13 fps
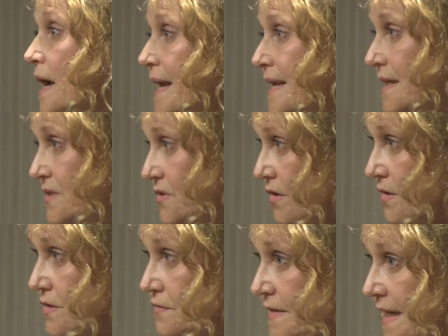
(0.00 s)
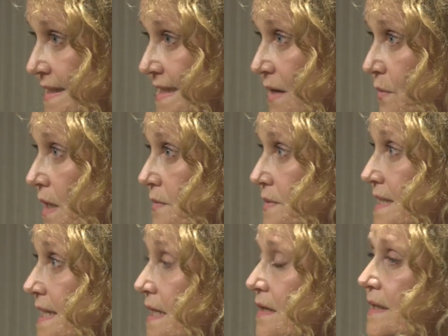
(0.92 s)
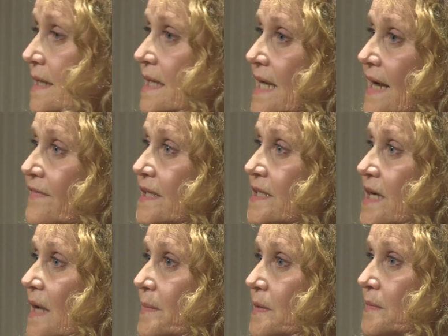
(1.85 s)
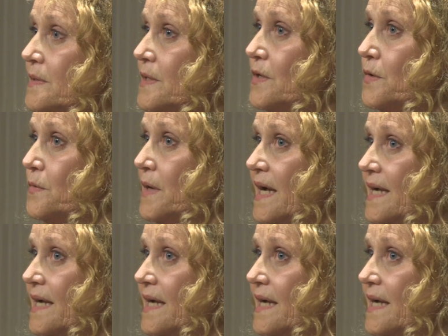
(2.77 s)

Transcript: and I started to write down what I was hearing, and every time, I, you know,